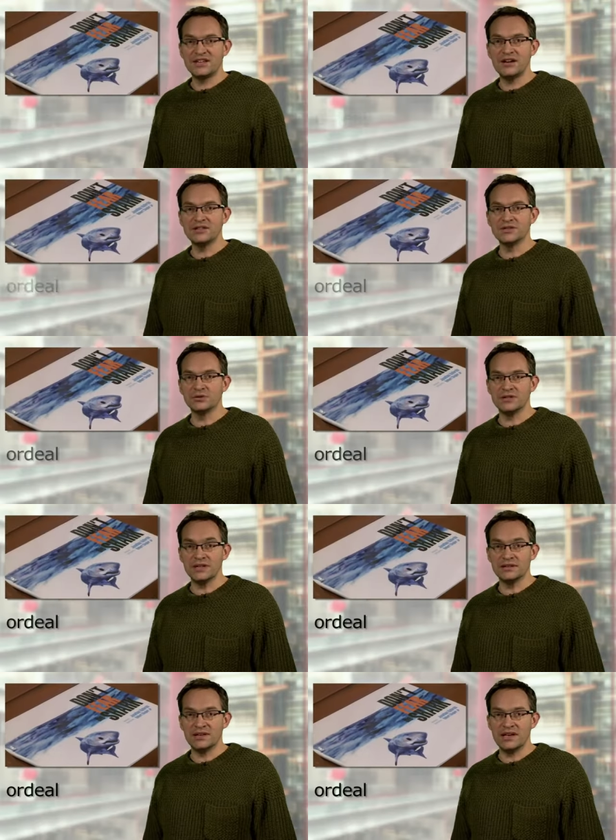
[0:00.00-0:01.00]
turned his
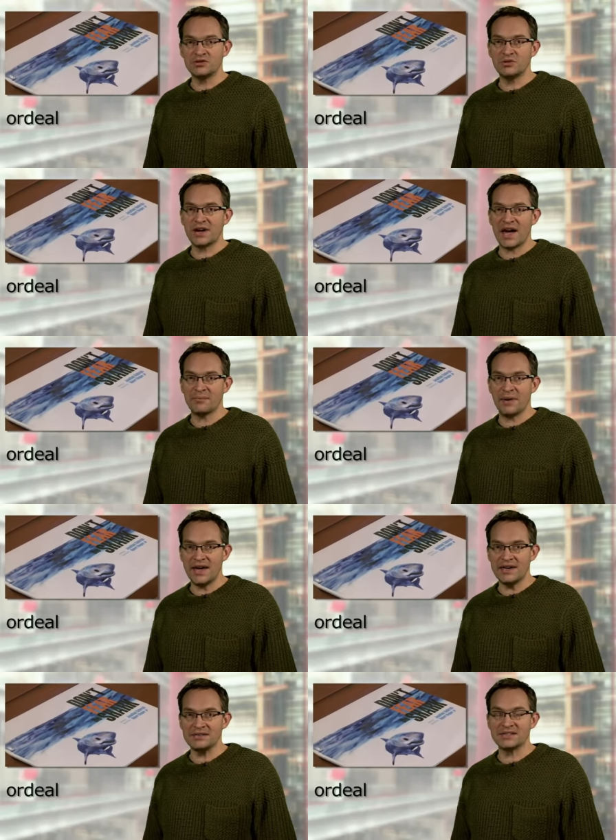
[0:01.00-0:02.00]
ordeal into a
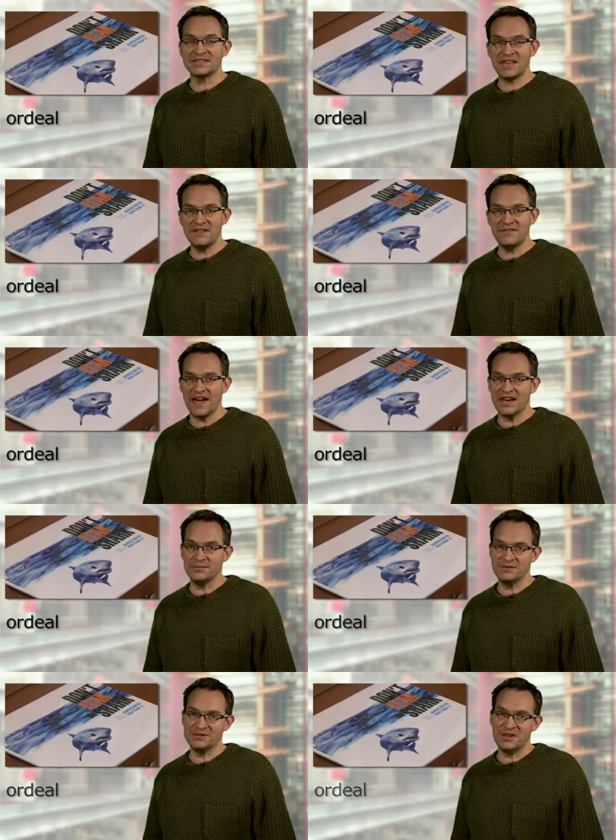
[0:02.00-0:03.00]
campaign to save the
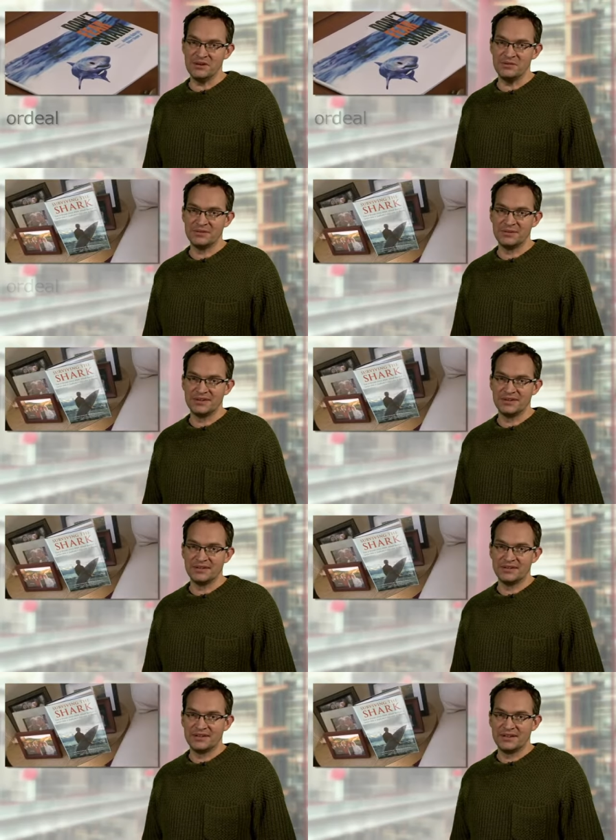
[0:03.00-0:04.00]
animals, though.
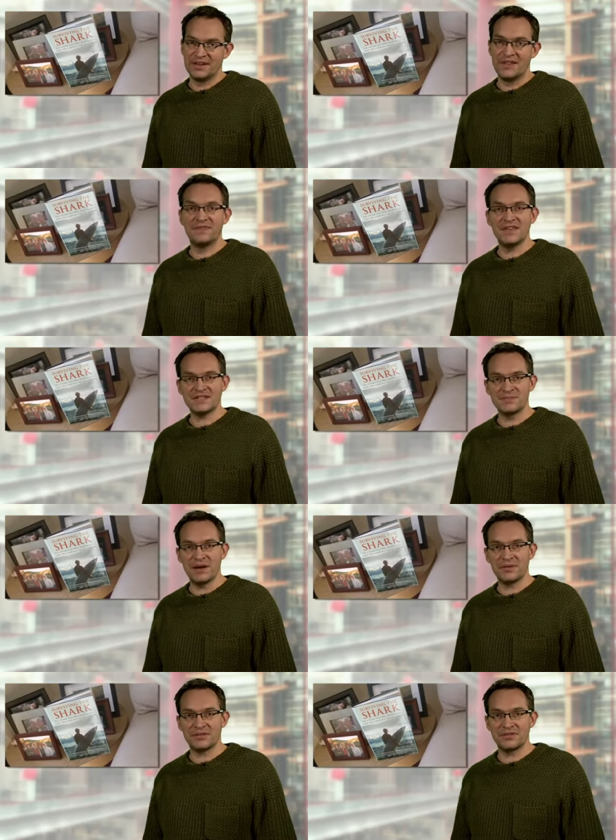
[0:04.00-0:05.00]
And this
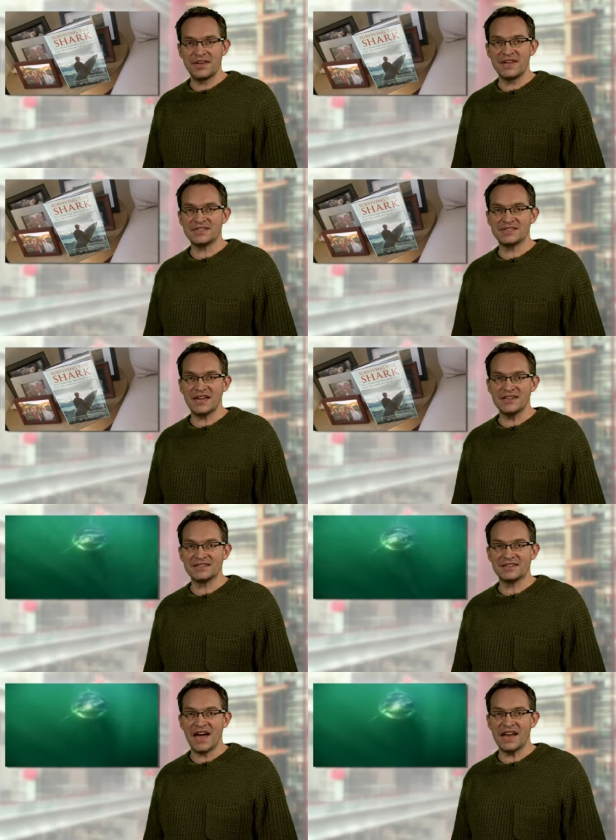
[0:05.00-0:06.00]
month, his
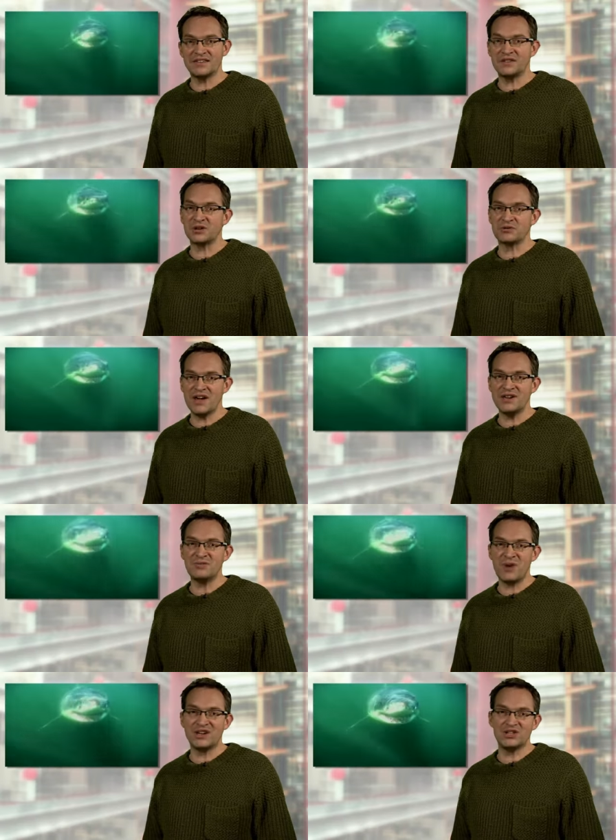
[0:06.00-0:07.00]
state added the great
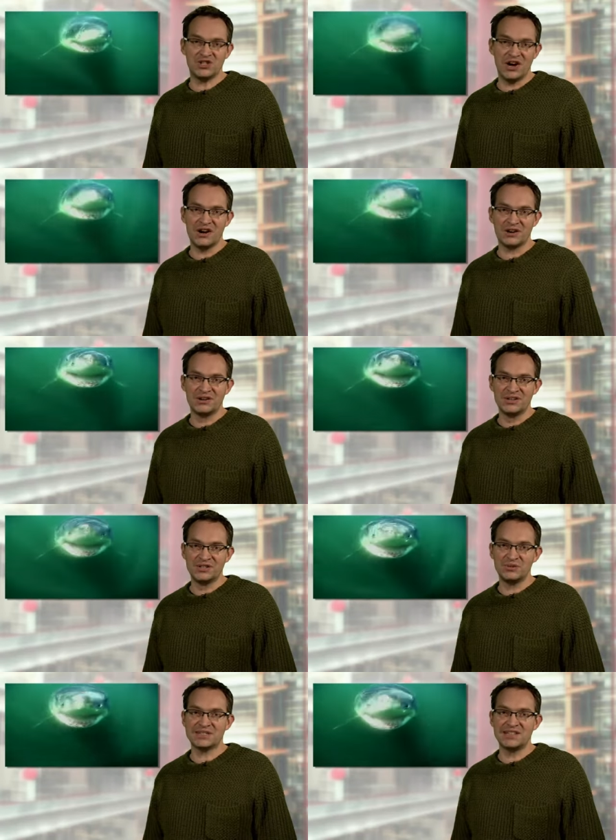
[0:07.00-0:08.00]
white shark
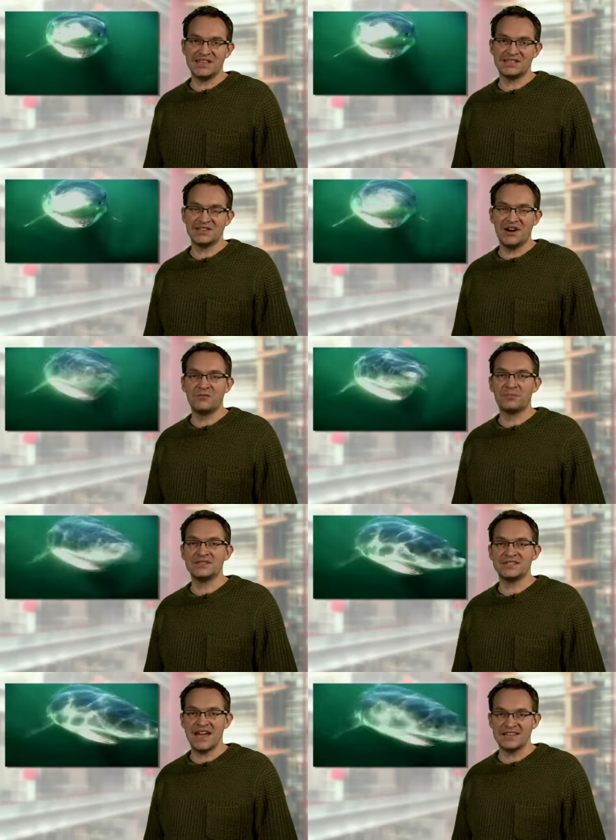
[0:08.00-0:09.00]
to its list of
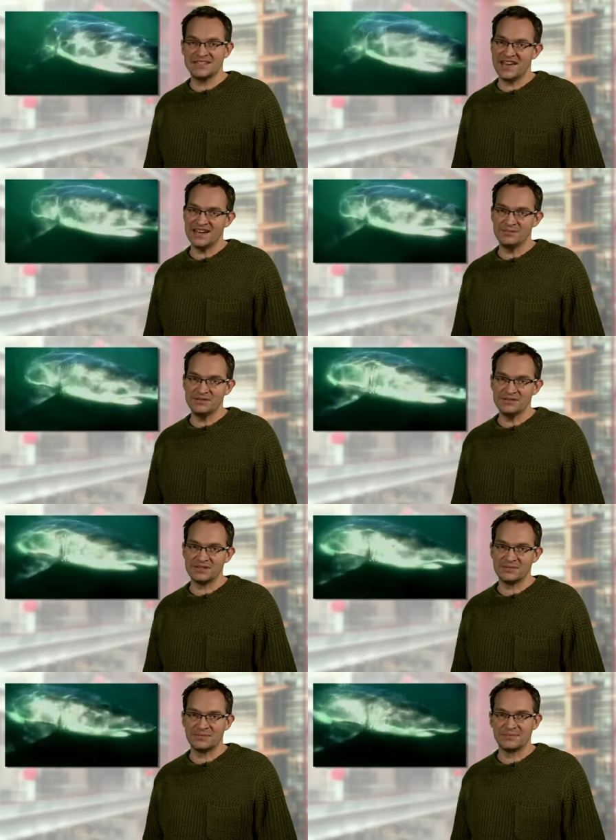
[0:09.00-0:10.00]
protected animals.